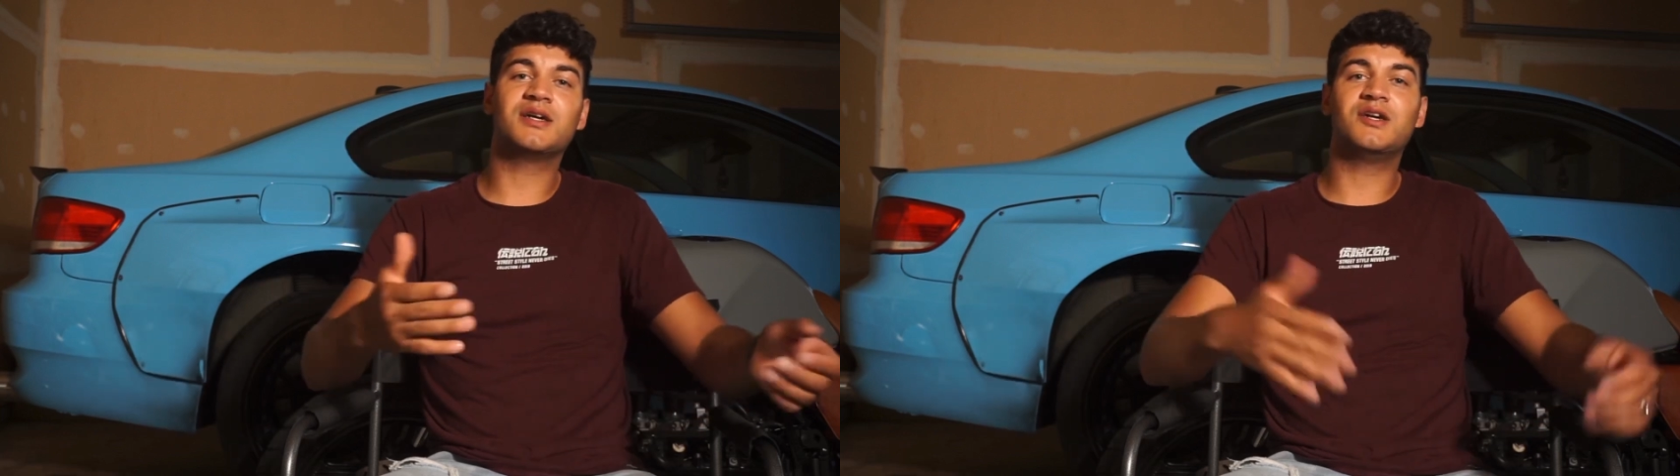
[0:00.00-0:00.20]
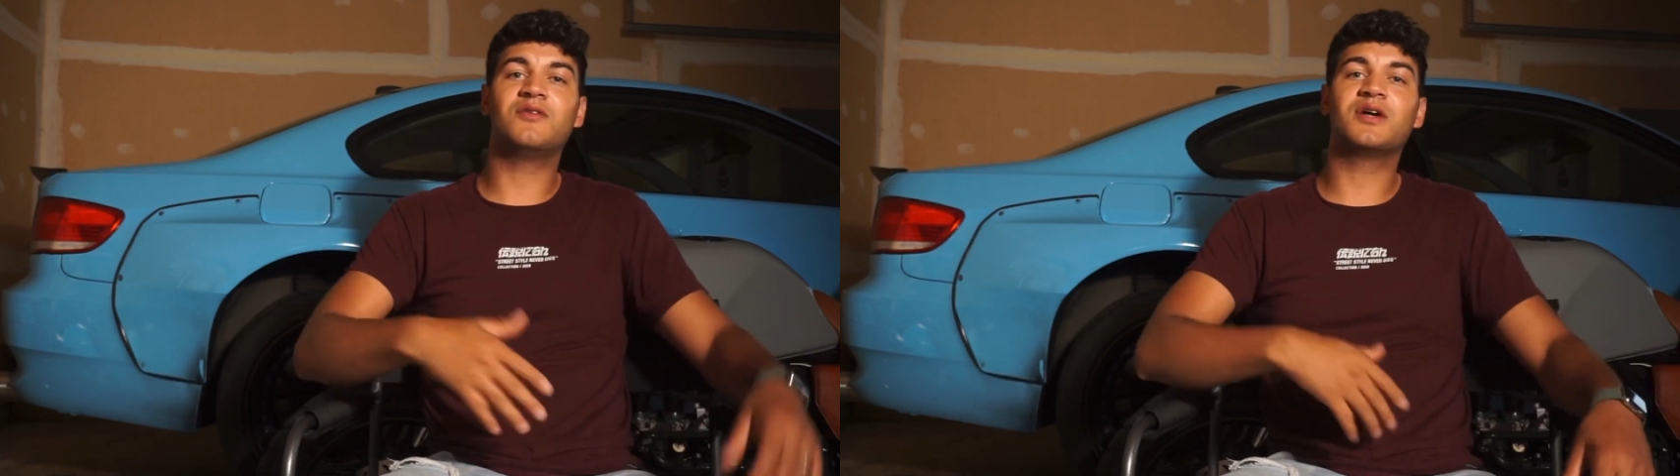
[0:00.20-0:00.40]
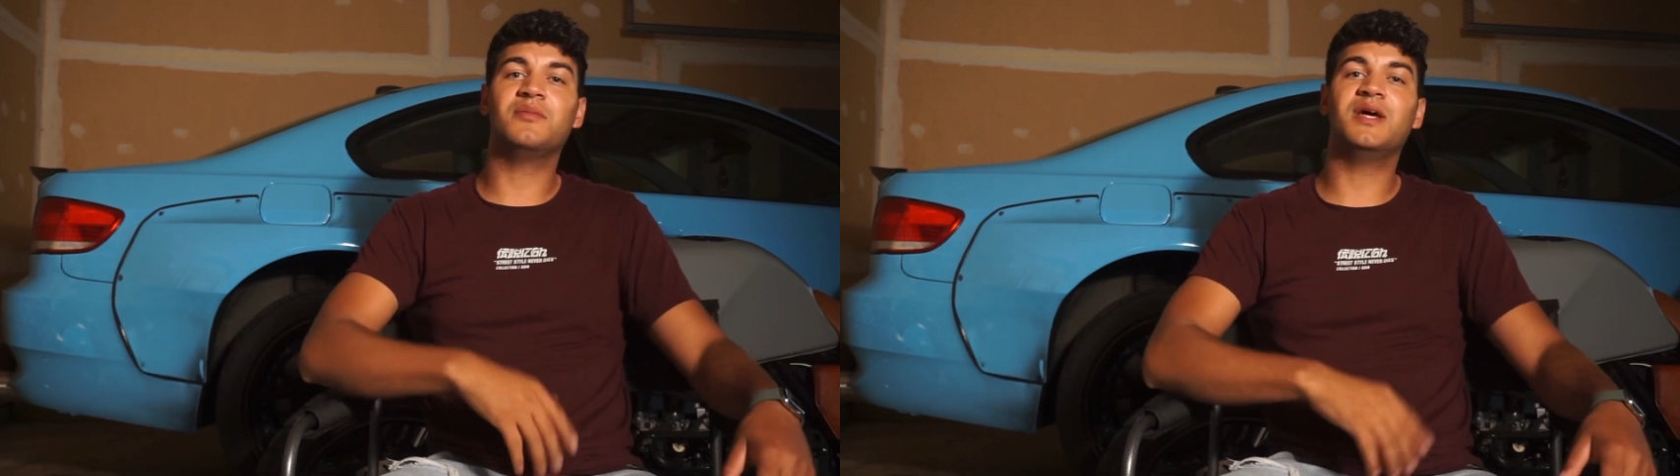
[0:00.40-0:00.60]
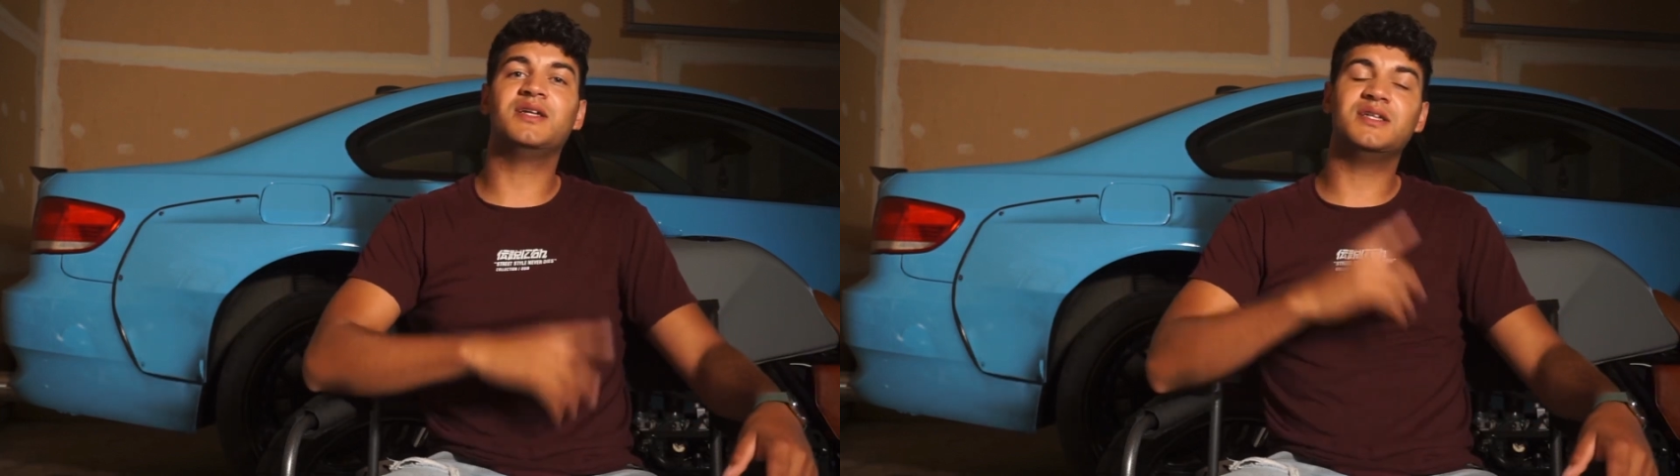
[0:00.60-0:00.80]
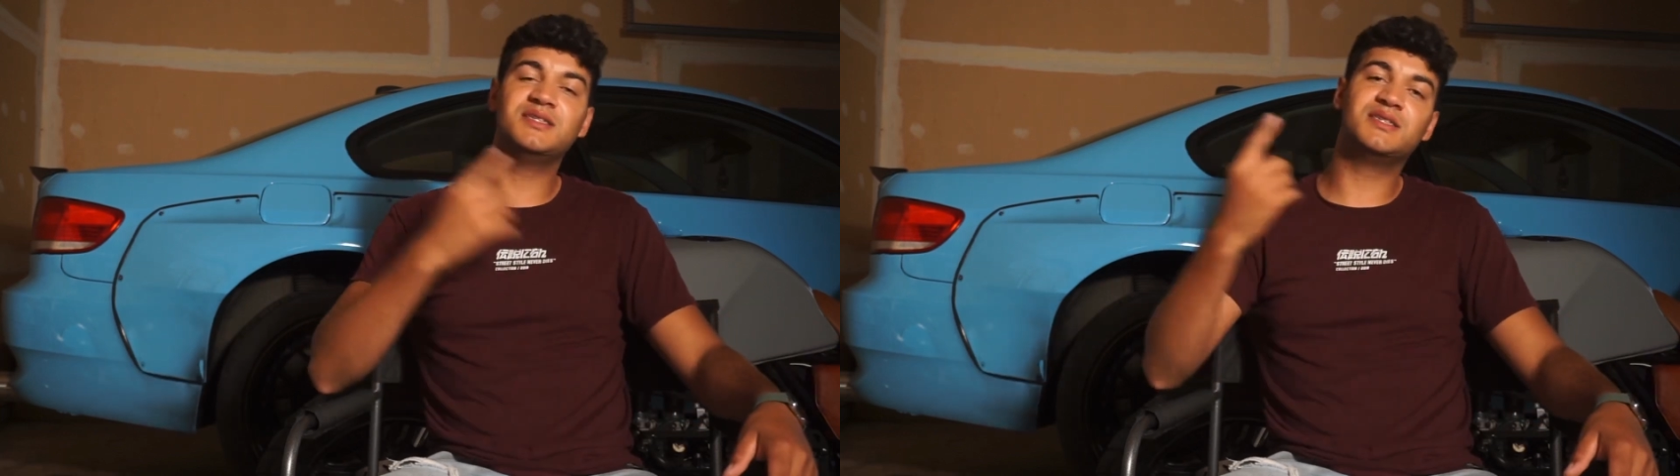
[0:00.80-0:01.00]
going to
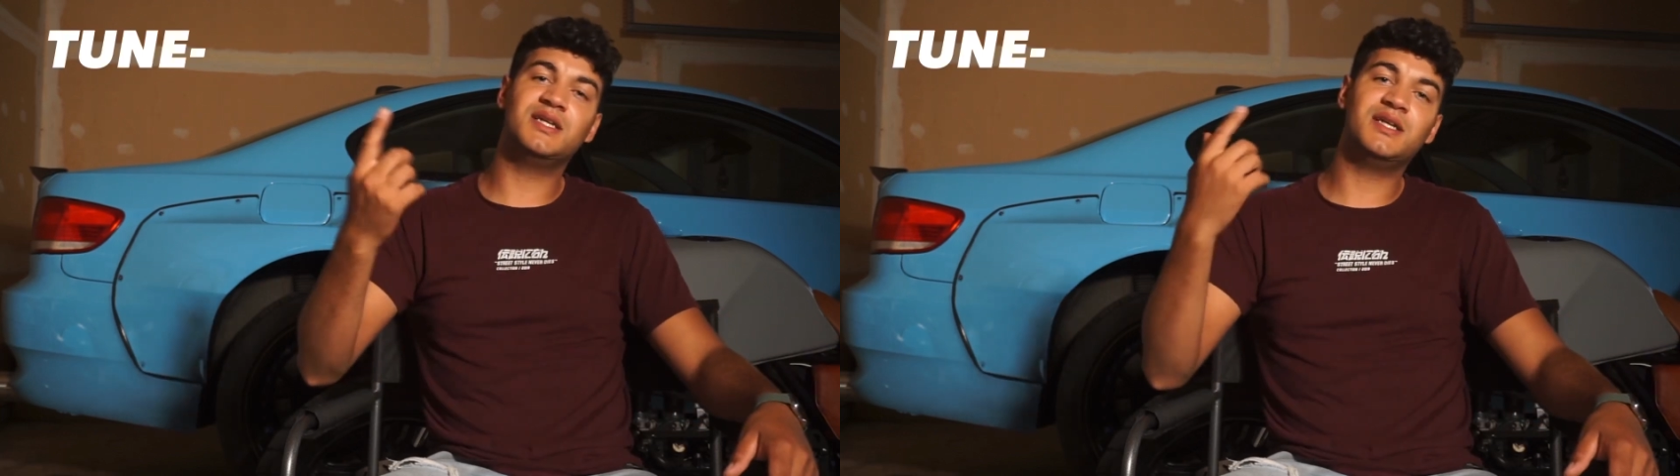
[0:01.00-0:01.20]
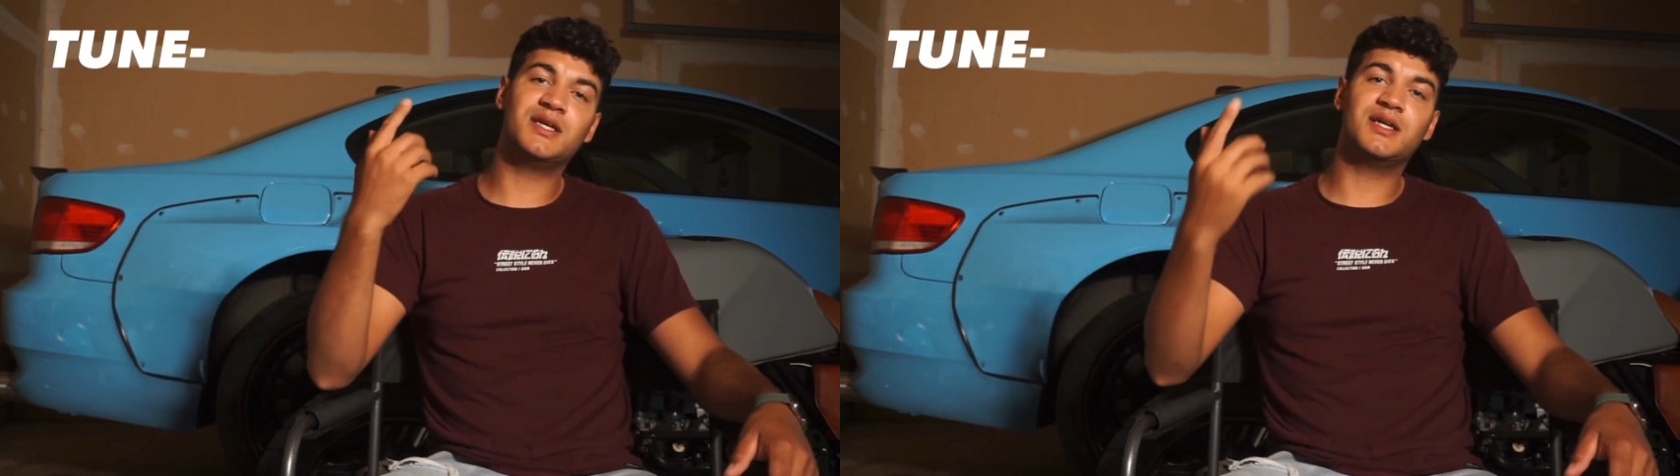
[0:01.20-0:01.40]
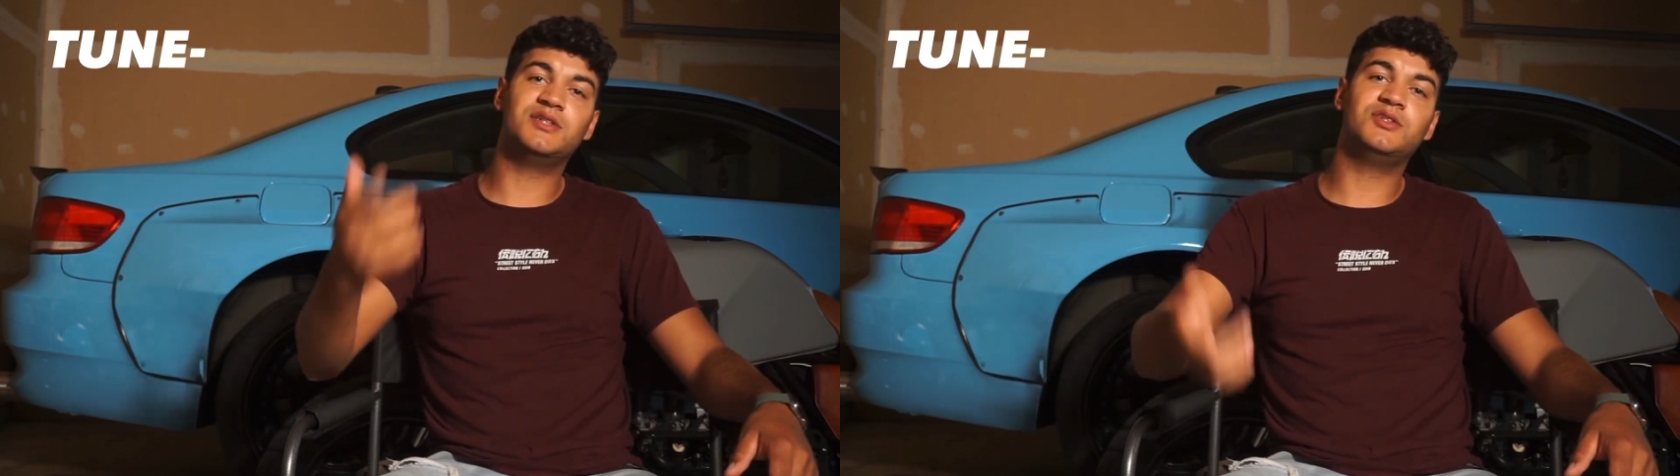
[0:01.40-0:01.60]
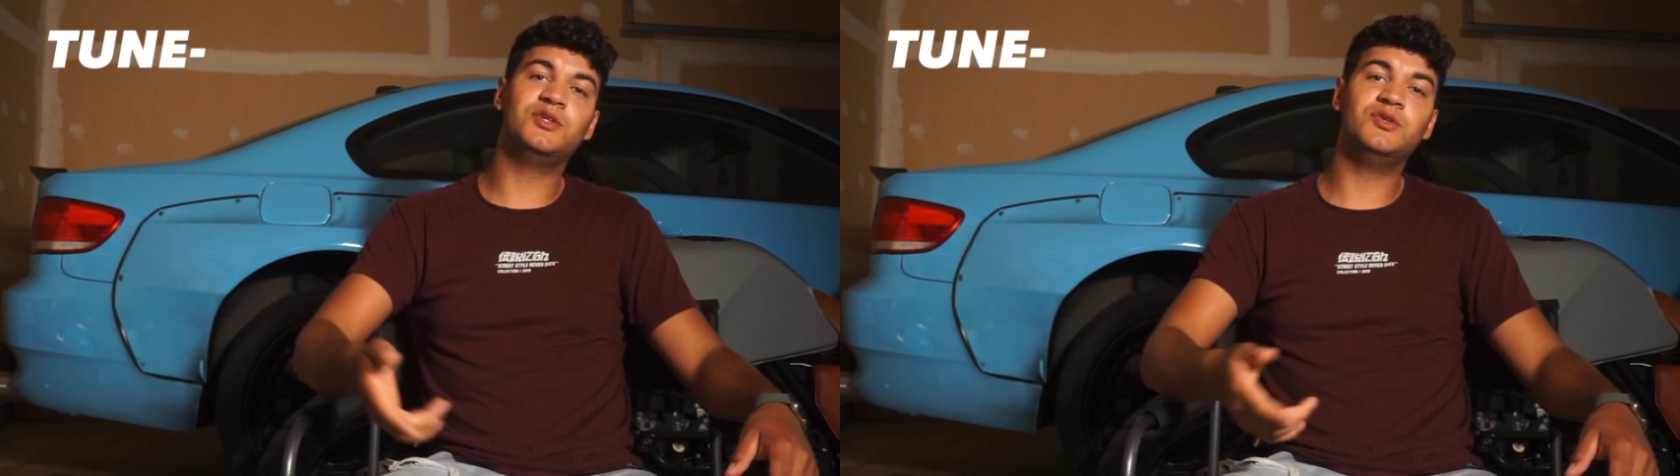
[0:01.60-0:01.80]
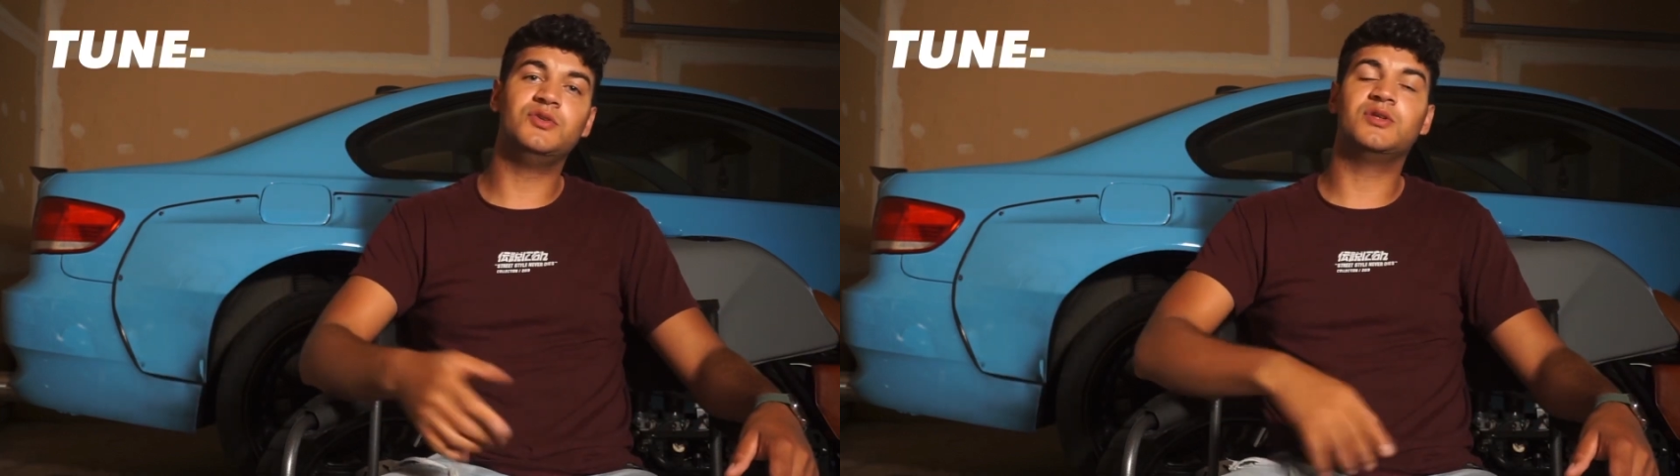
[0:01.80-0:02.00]
recommend is getting a
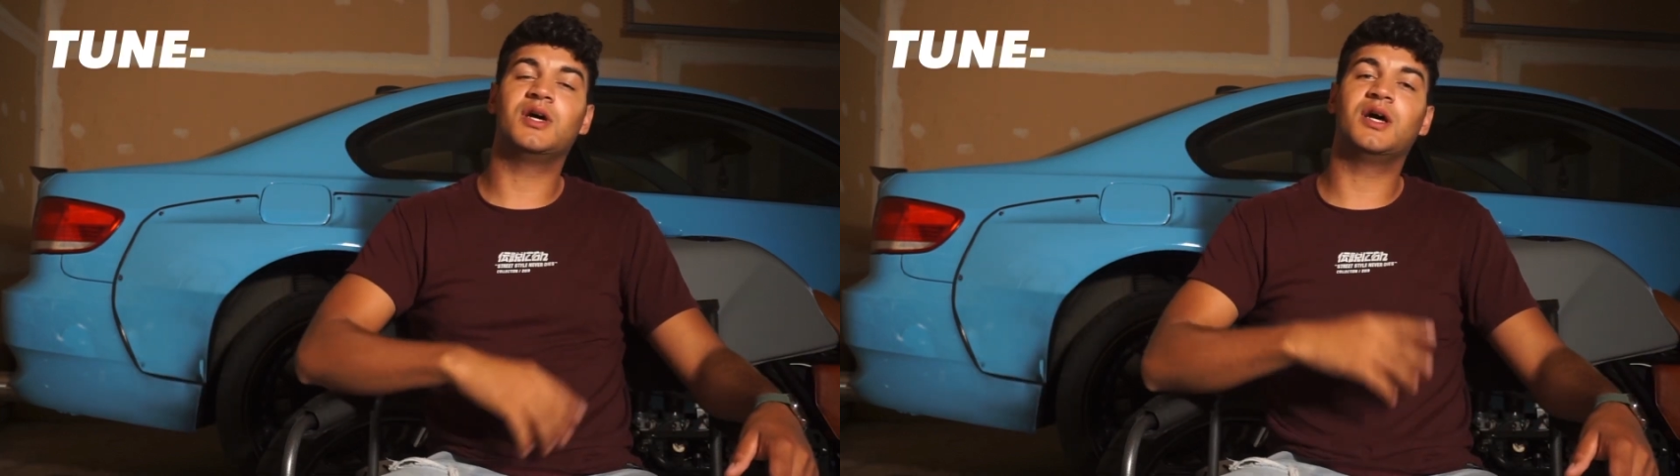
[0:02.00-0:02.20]
tune.